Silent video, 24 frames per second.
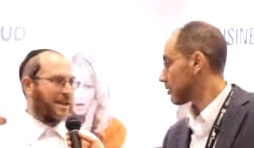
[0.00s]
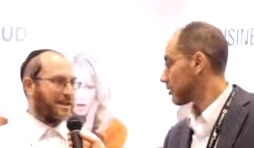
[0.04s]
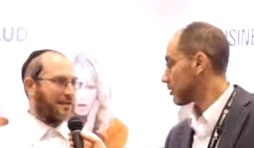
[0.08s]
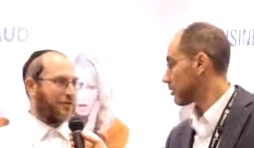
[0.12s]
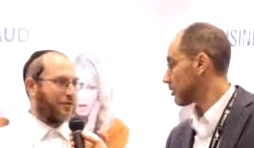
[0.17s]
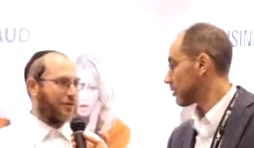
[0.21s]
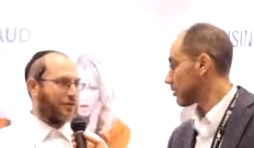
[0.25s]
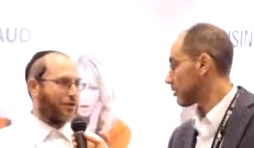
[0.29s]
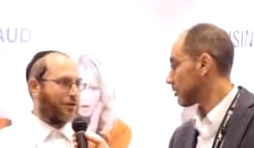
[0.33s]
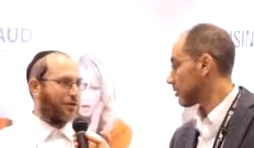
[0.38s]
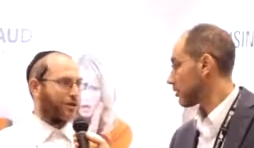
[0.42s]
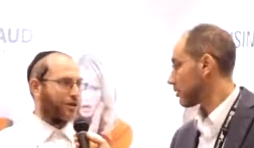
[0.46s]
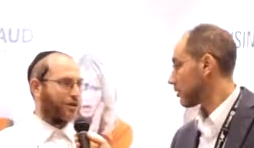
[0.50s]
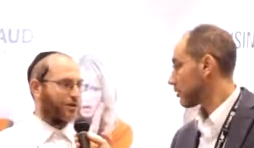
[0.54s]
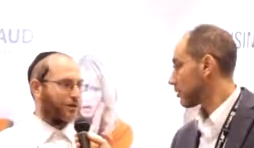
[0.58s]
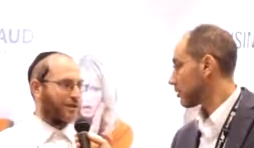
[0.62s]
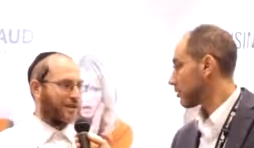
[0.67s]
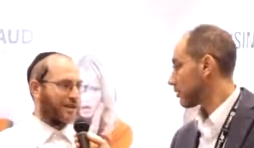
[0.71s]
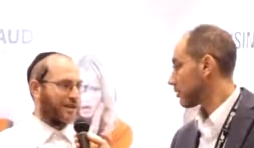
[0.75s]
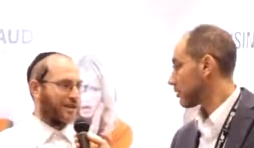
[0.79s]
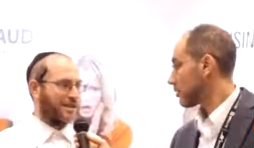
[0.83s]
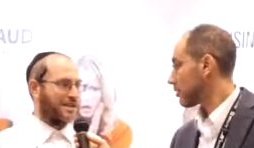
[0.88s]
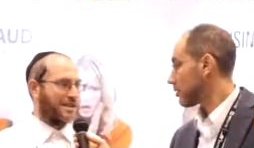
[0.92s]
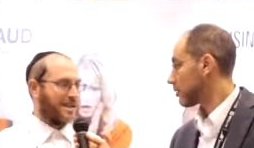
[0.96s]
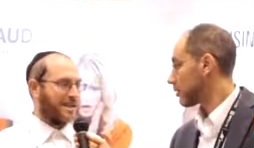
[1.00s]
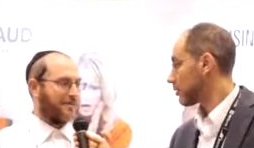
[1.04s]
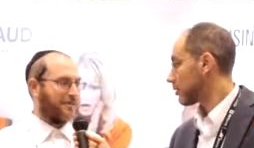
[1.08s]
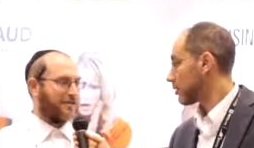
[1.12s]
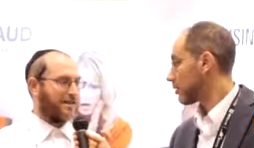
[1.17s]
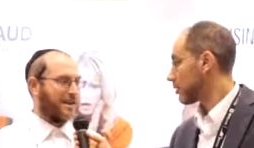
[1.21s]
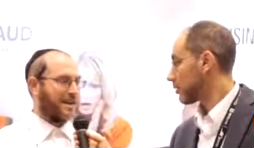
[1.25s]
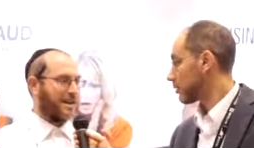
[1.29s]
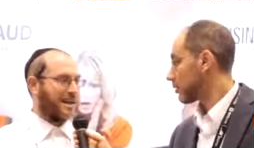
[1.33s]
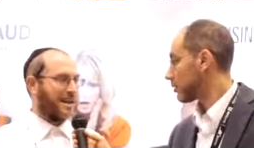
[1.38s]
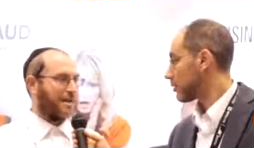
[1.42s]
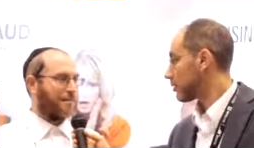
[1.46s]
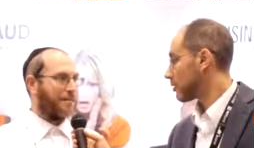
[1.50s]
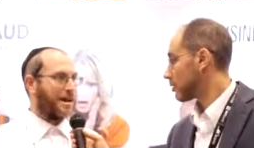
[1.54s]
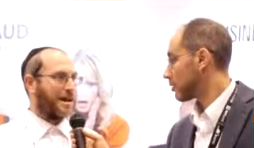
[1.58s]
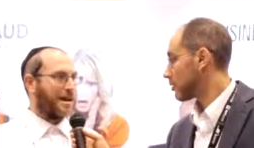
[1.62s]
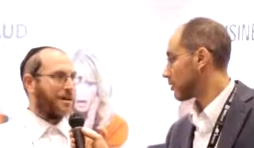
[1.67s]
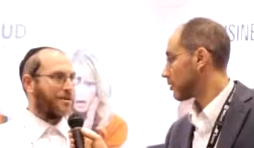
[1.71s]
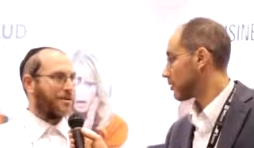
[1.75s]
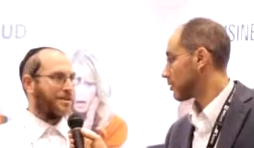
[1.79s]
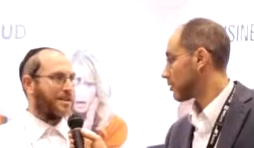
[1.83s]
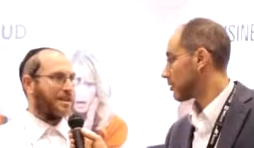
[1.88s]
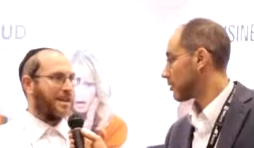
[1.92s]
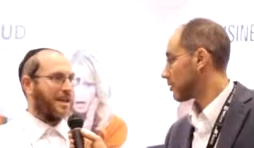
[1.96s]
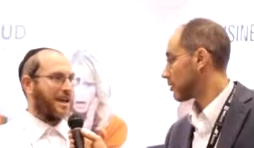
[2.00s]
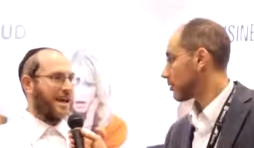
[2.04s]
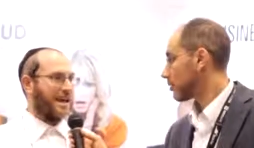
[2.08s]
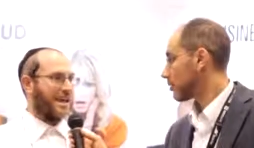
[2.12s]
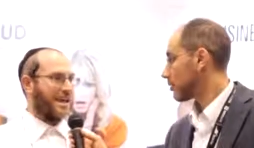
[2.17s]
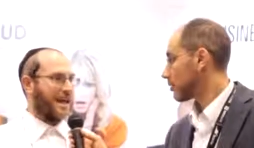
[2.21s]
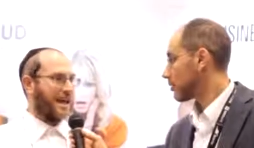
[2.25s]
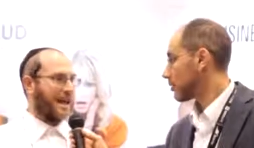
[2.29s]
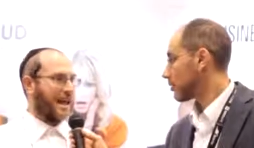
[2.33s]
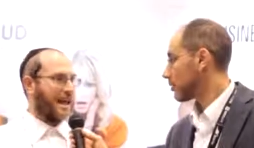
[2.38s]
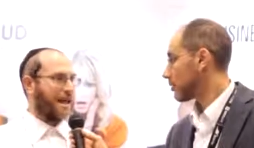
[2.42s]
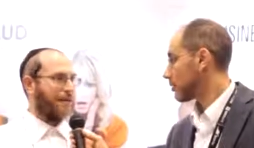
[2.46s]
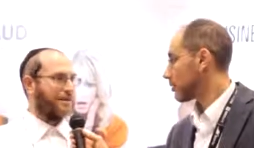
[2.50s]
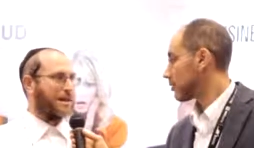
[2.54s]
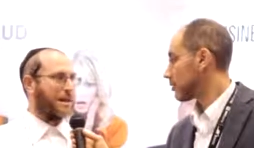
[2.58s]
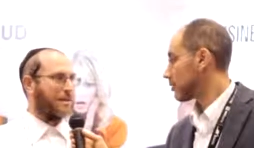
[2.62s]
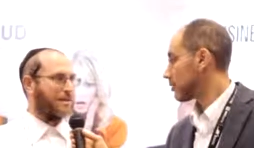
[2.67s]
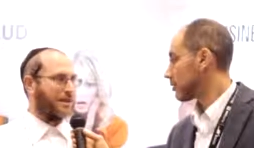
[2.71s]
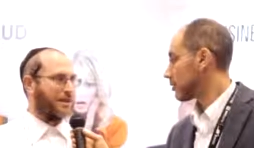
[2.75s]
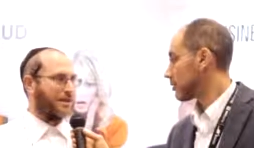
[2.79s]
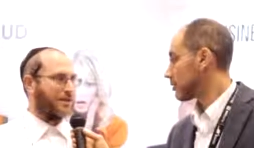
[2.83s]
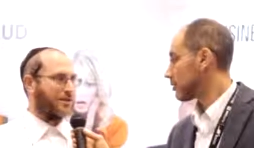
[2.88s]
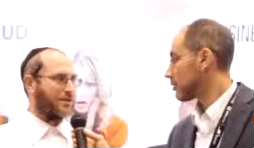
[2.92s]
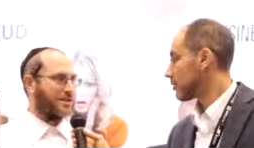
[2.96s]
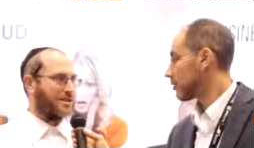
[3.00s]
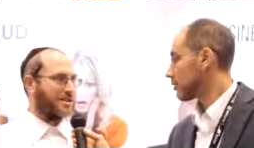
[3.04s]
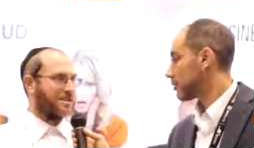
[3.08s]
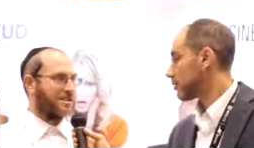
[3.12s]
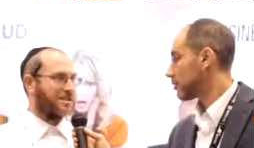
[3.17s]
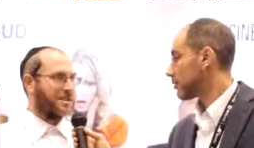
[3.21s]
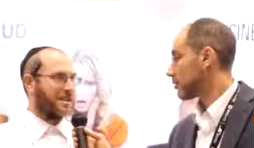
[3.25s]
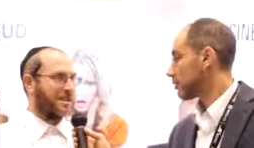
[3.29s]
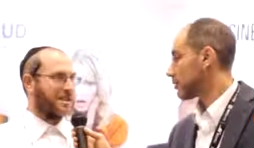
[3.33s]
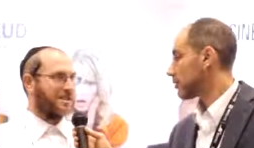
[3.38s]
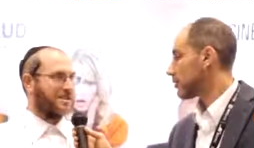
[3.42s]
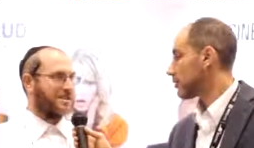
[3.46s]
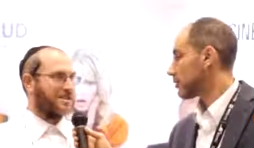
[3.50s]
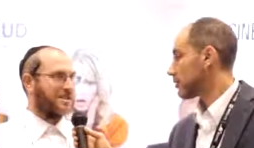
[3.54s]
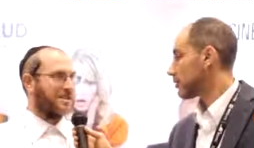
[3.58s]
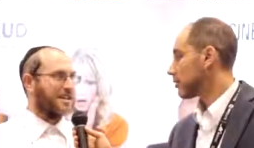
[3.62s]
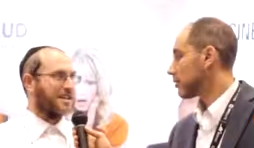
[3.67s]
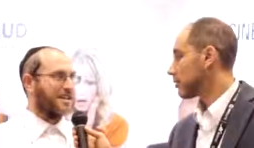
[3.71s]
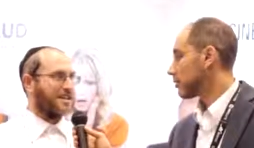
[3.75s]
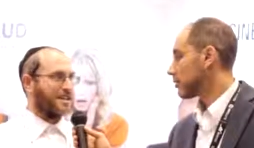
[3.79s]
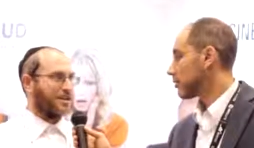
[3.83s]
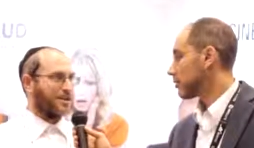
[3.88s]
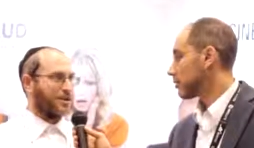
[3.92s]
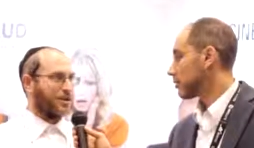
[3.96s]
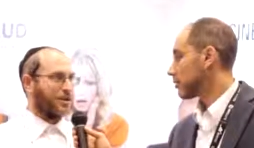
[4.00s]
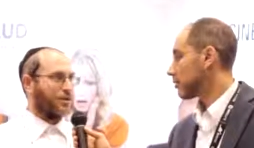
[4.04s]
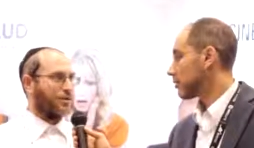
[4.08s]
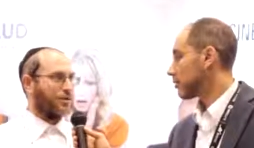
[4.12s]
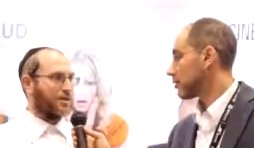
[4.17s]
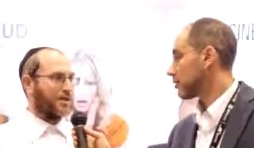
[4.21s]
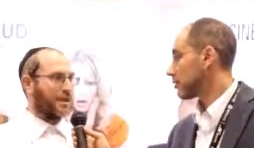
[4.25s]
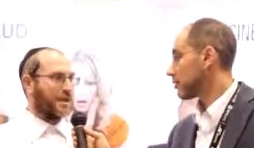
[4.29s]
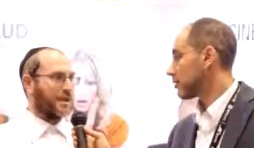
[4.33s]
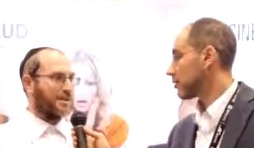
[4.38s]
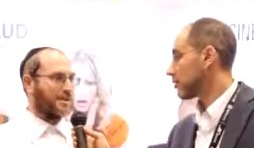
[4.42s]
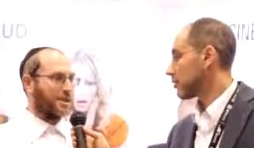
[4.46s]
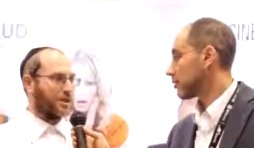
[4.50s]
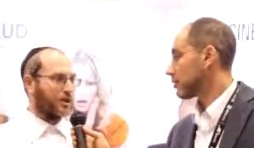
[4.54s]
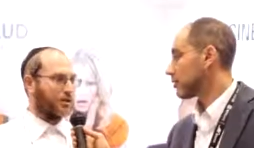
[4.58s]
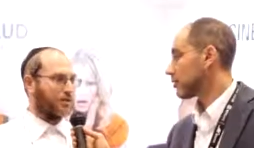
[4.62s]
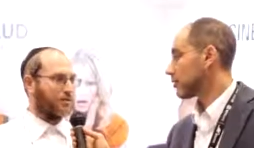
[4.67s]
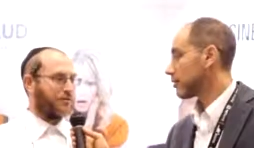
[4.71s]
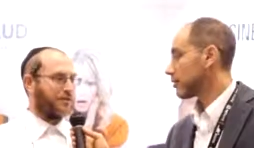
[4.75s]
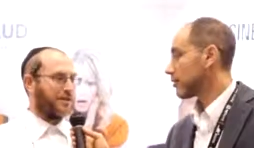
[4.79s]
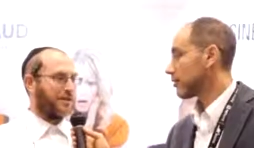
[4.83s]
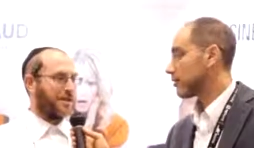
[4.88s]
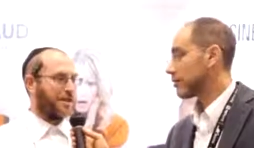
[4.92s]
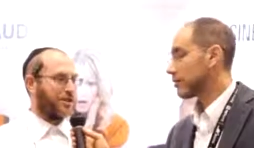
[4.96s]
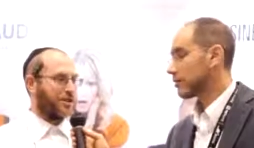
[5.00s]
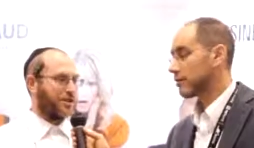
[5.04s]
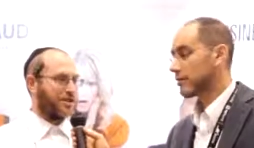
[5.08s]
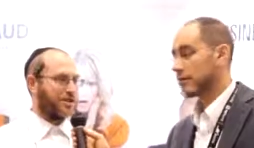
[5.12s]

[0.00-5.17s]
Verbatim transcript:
Speaker 1: the fraud with a significant amount and then help them increase their sales. So that's a good feeling to